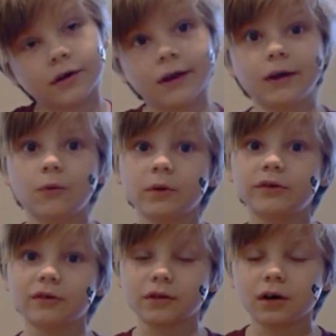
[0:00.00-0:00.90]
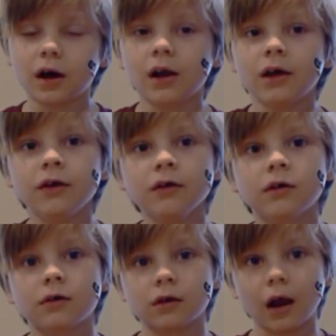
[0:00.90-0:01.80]
liquid to solid,
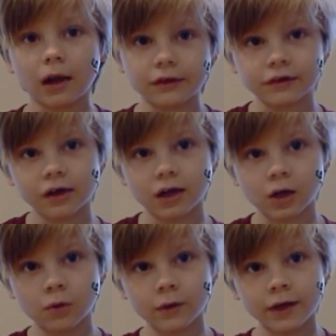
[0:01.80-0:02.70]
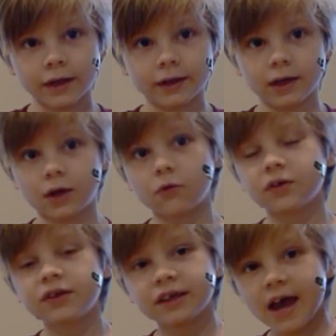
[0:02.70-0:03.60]
solid to liquid, and
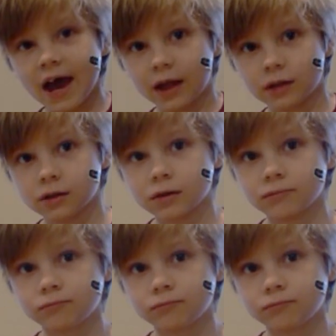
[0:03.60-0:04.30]
liquid to gas.